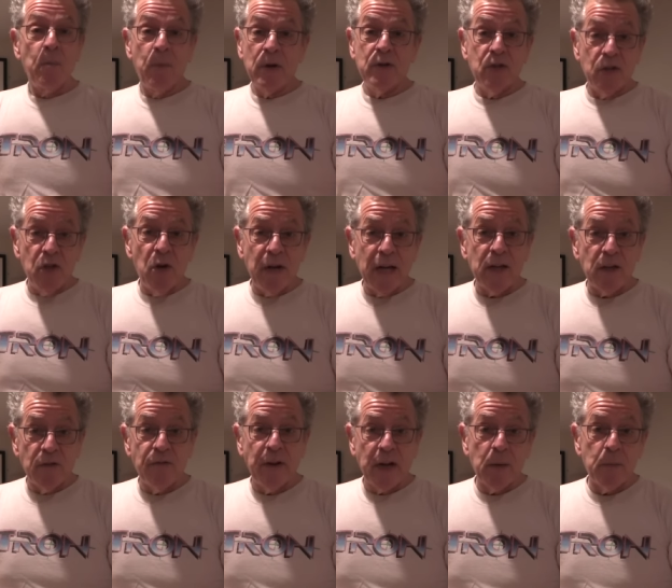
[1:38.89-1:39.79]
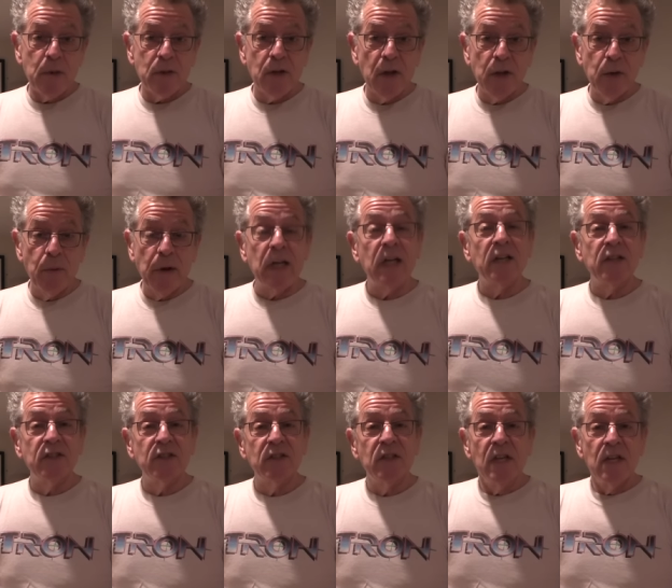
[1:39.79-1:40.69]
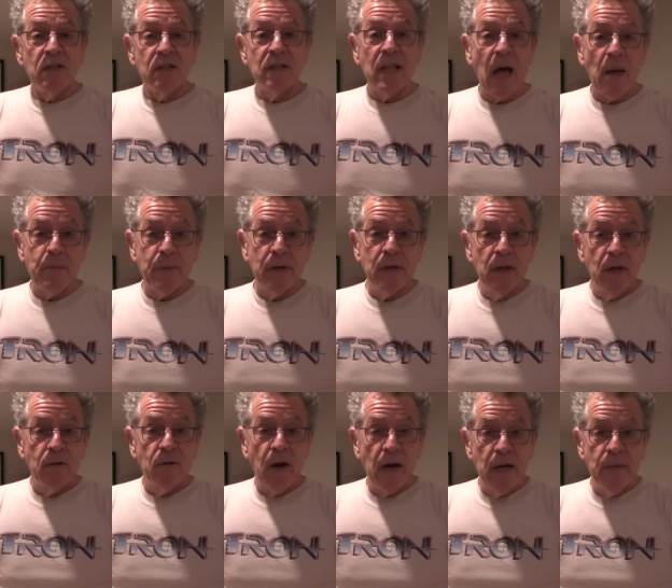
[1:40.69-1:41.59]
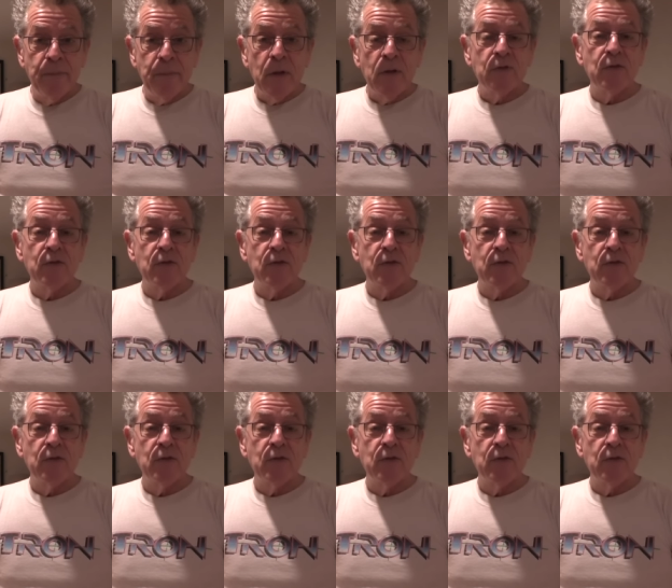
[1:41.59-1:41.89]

but you do get your fingerprints on your record because you're sloppy, right?